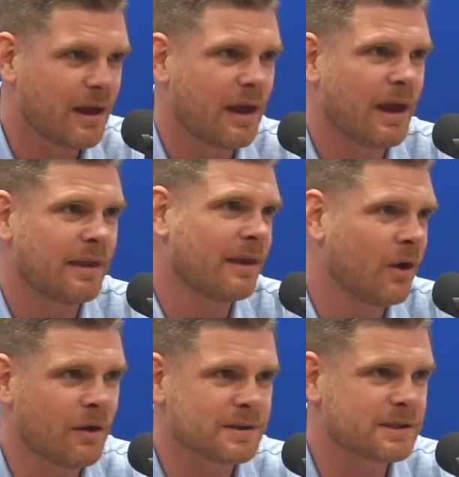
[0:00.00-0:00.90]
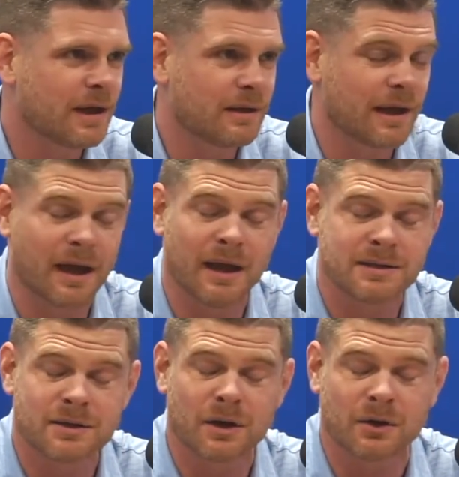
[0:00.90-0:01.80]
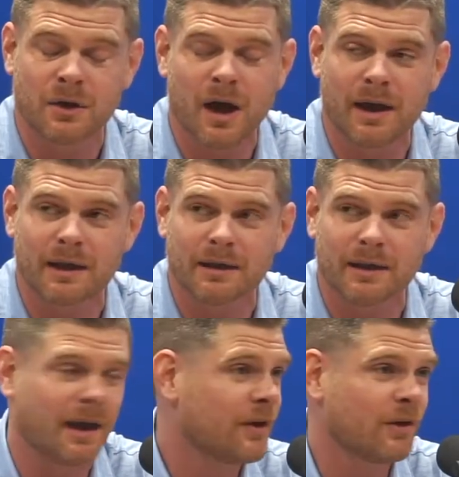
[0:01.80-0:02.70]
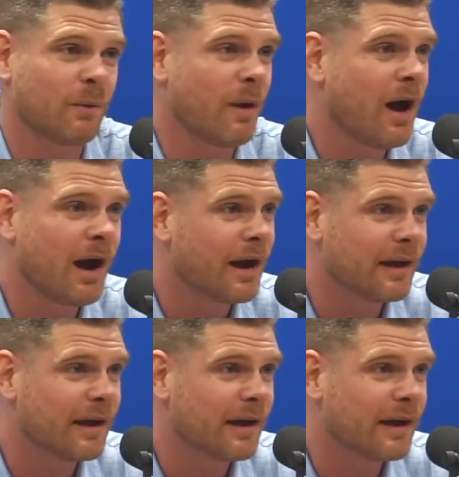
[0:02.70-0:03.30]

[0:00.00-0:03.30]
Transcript: And then all of a sudden, I just start crying, and I don't know why.